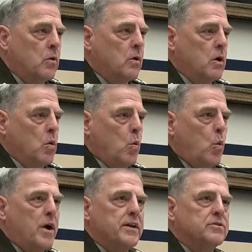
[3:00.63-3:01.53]
So
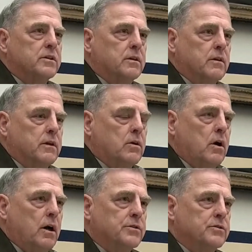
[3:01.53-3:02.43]
what is it
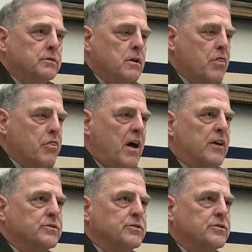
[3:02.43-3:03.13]
that caused